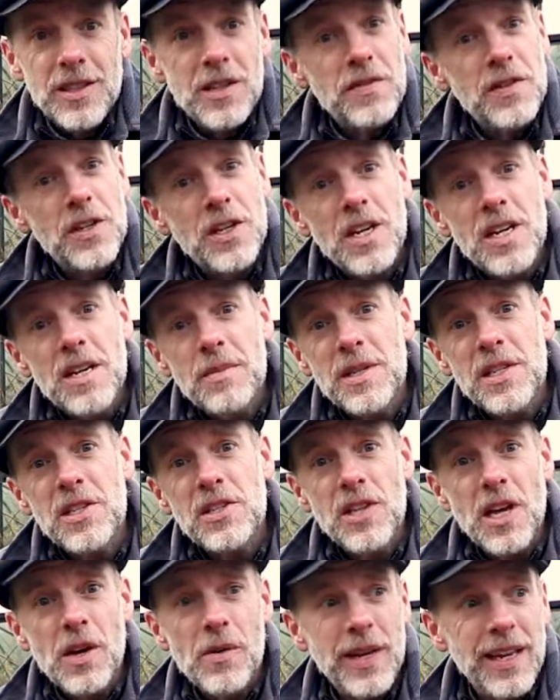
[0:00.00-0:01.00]
if you're going to be
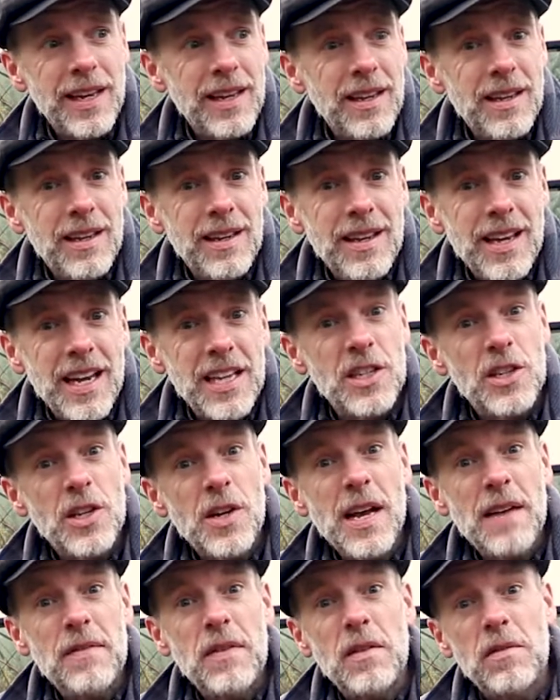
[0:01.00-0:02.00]
sowing and you don't
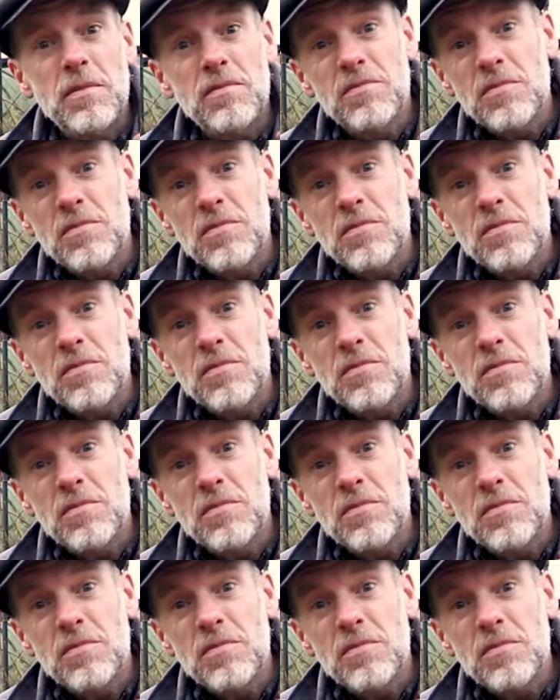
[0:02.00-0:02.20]
have a